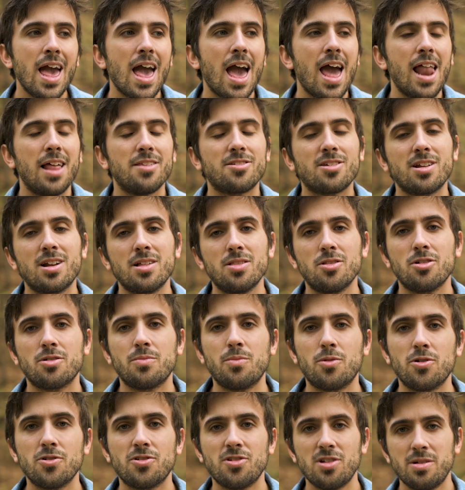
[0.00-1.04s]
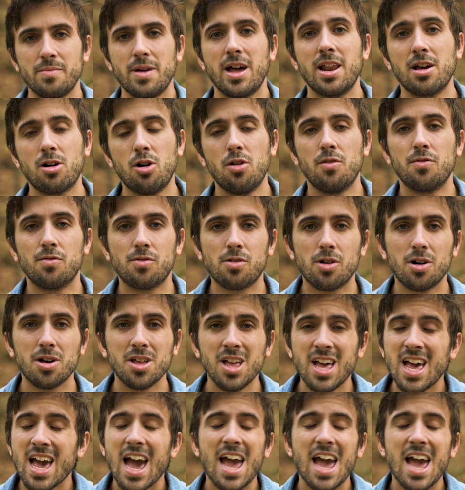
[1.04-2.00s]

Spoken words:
and it's gonna look more cinematic overall.